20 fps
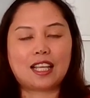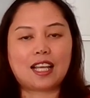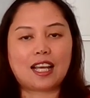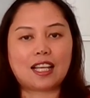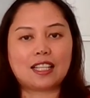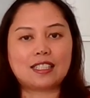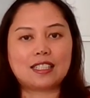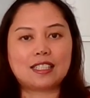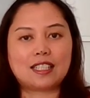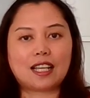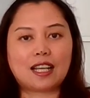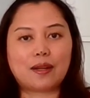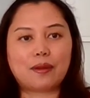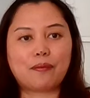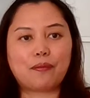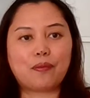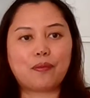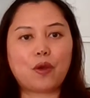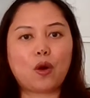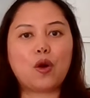And
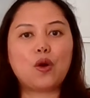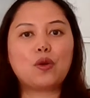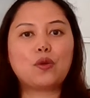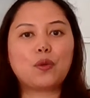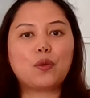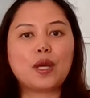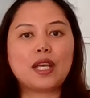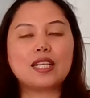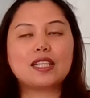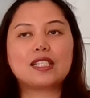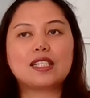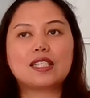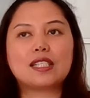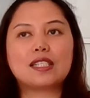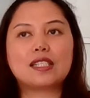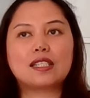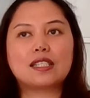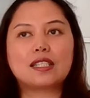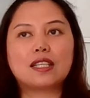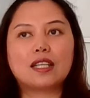
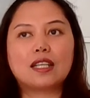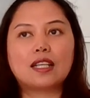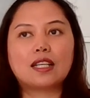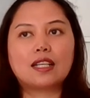always